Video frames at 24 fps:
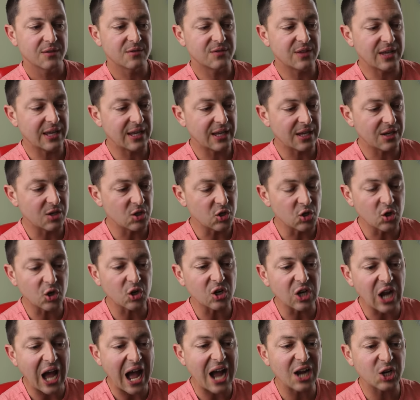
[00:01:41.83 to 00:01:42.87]
then you're
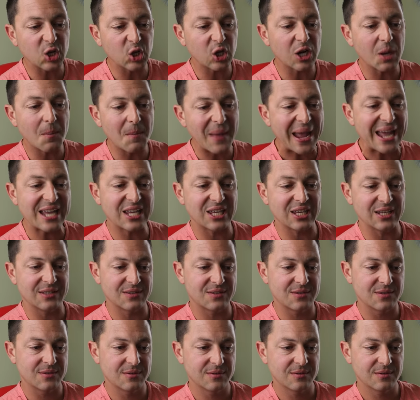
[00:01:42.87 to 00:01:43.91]
not gonna make it.